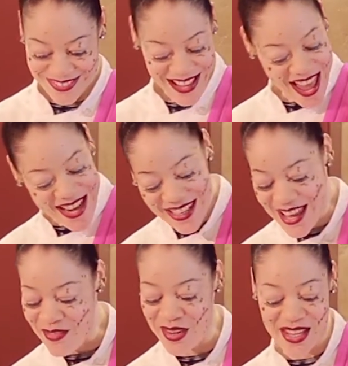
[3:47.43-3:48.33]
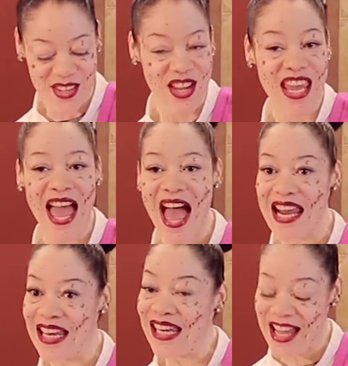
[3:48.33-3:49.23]
Gotta love it. You
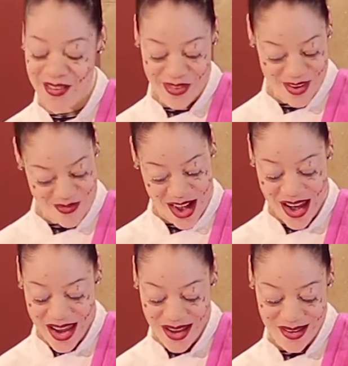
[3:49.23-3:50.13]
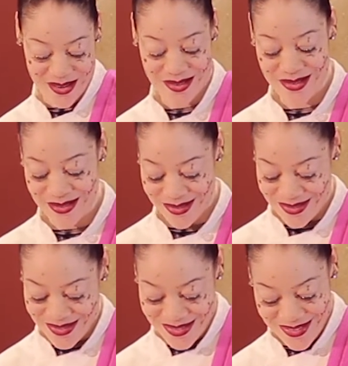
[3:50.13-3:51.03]
gotta love it, right?
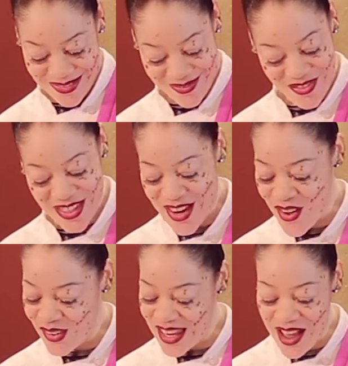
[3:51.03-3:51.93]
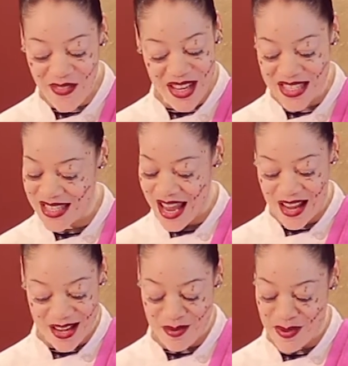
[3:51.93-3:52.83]
If you don't love it, it's
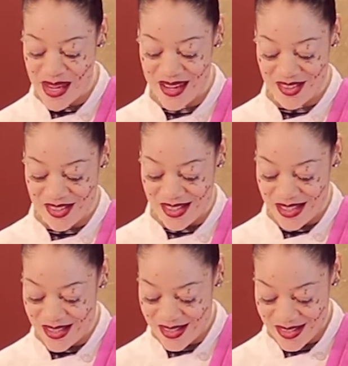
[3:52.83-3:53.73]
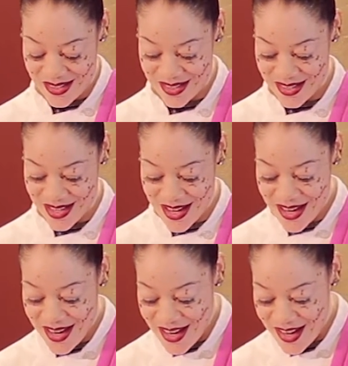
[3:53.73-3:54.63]
not gonna be good.
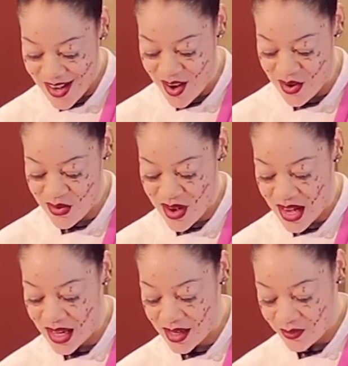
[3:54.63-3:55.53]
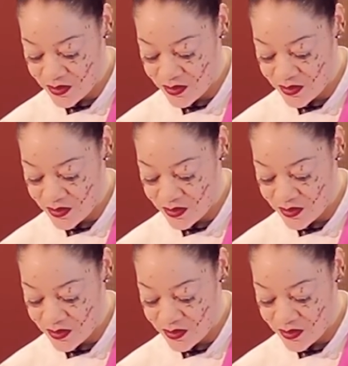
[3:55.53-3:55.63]
All right.